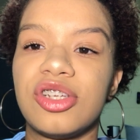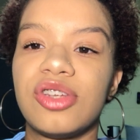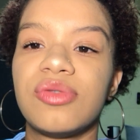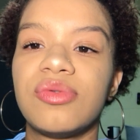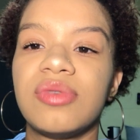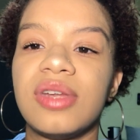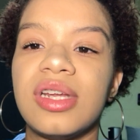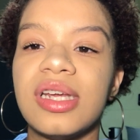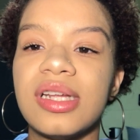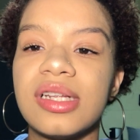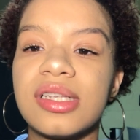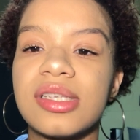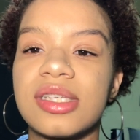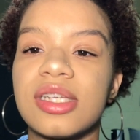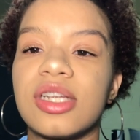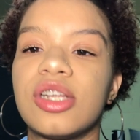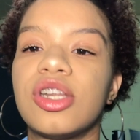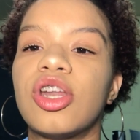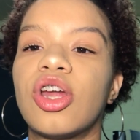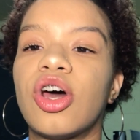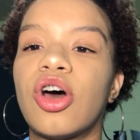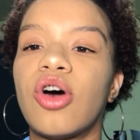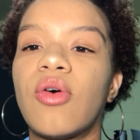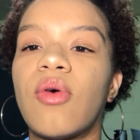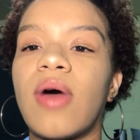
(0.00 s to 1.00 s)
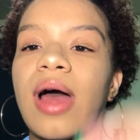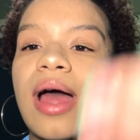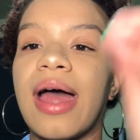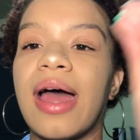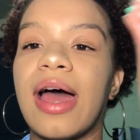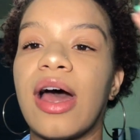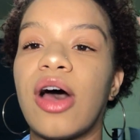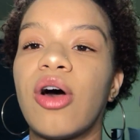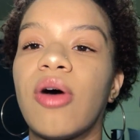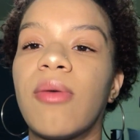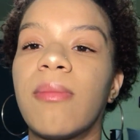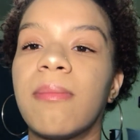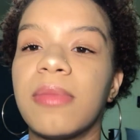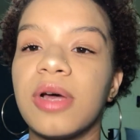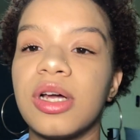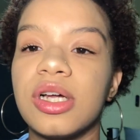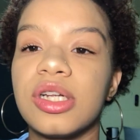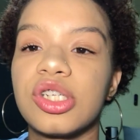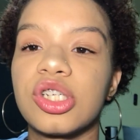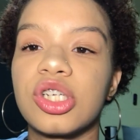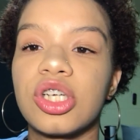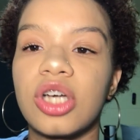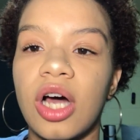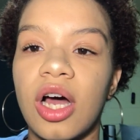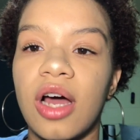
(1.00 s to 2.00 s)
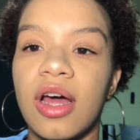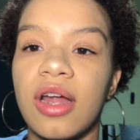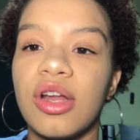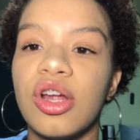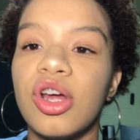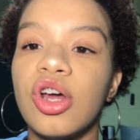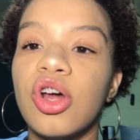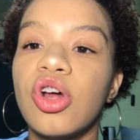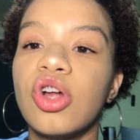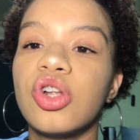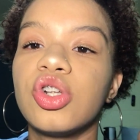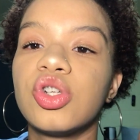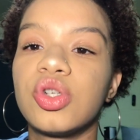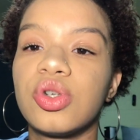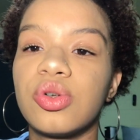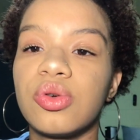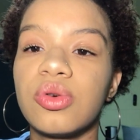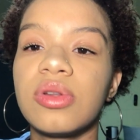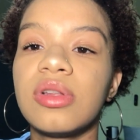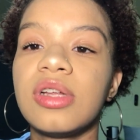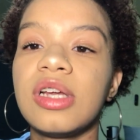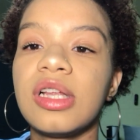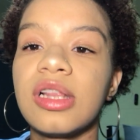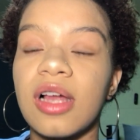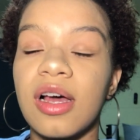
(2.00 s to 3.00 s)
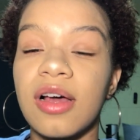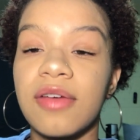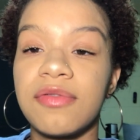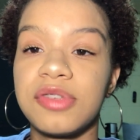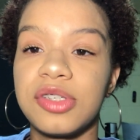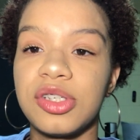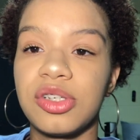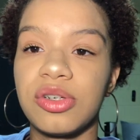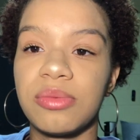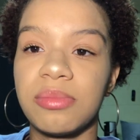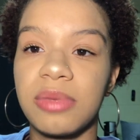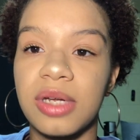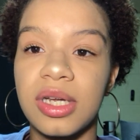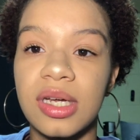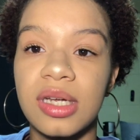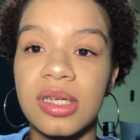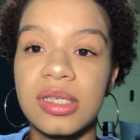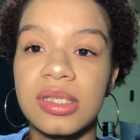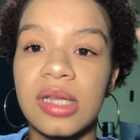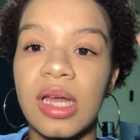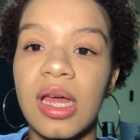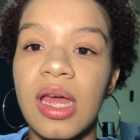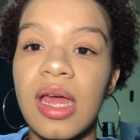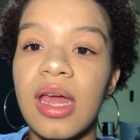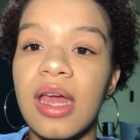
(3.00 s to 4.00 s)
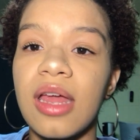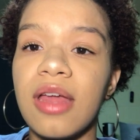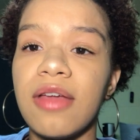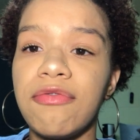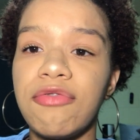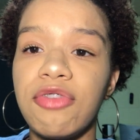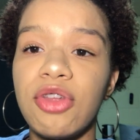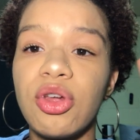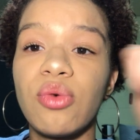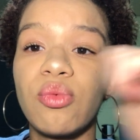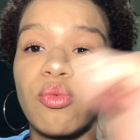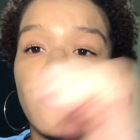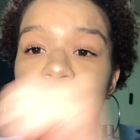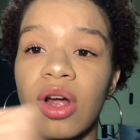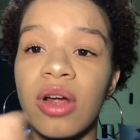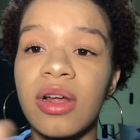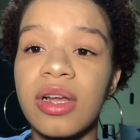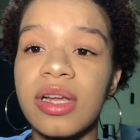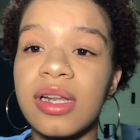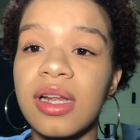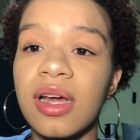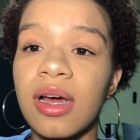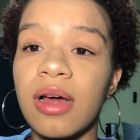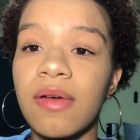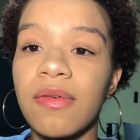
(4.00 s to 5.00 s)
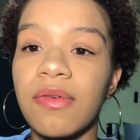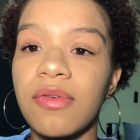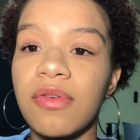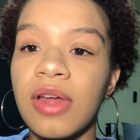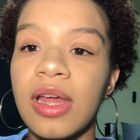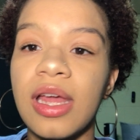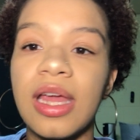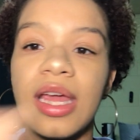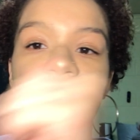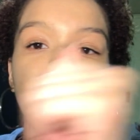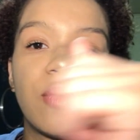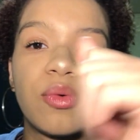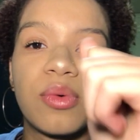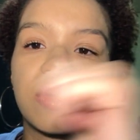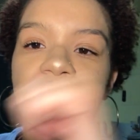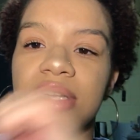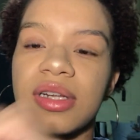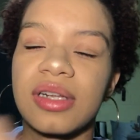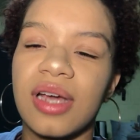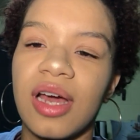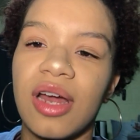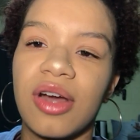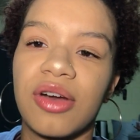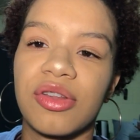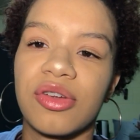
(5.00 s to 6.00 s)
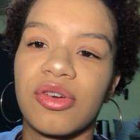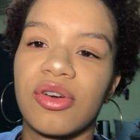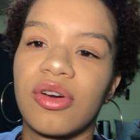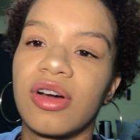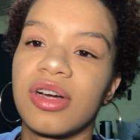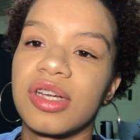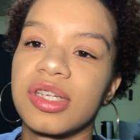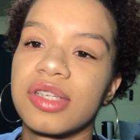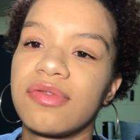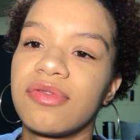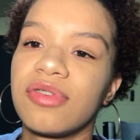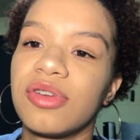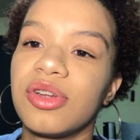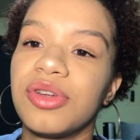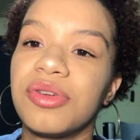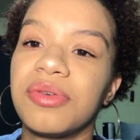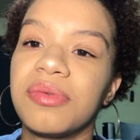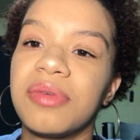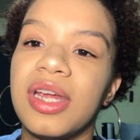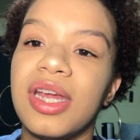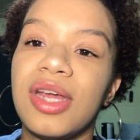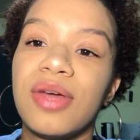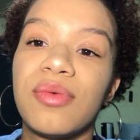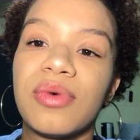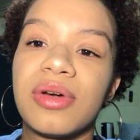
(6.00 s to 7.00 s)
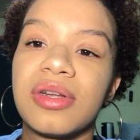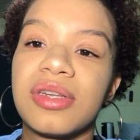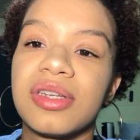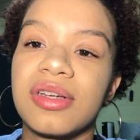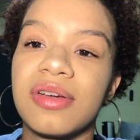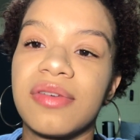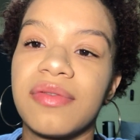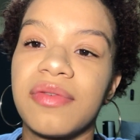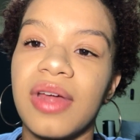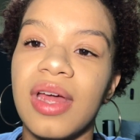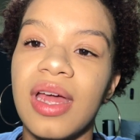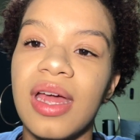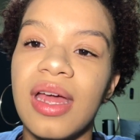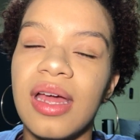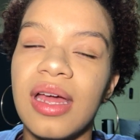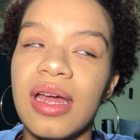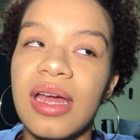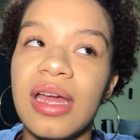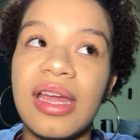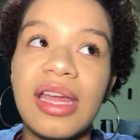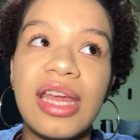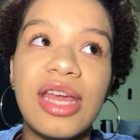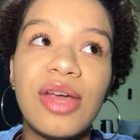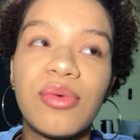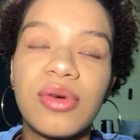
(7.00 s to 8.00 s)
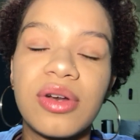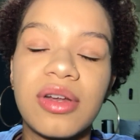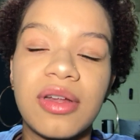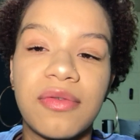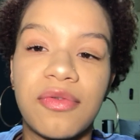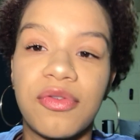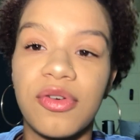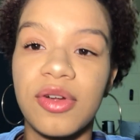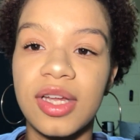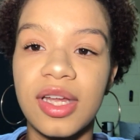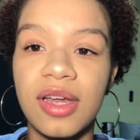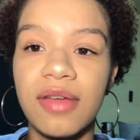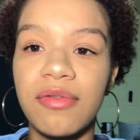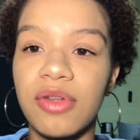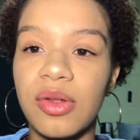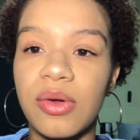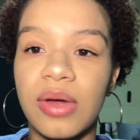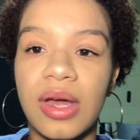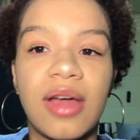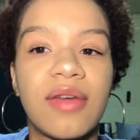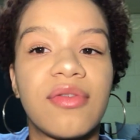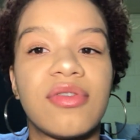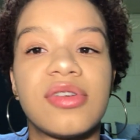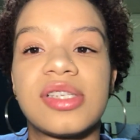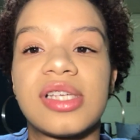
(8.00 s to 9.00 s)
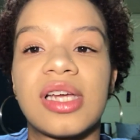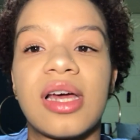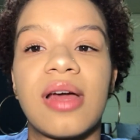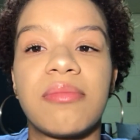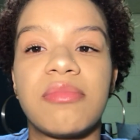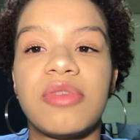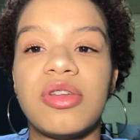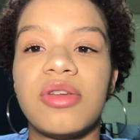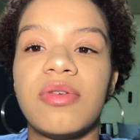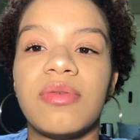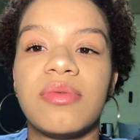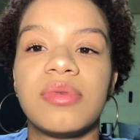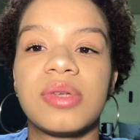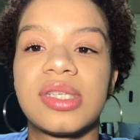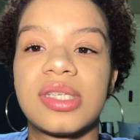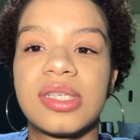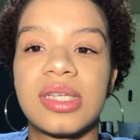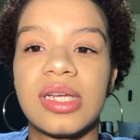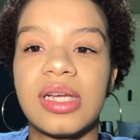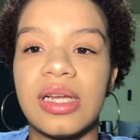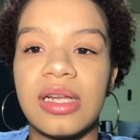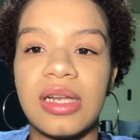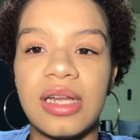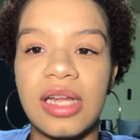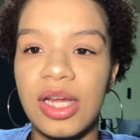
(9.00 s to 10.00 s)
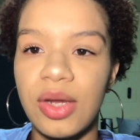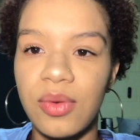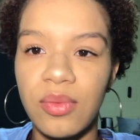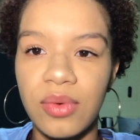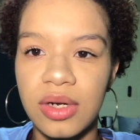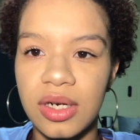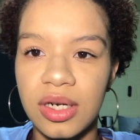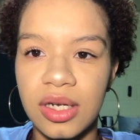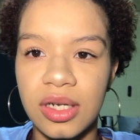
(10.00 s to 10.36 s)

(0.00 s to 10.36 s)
you need to know how much God truly loves you. Because if you weren't enough, he wouldn't have died on the cross for you. He wouldn't forgive you every time you sin. He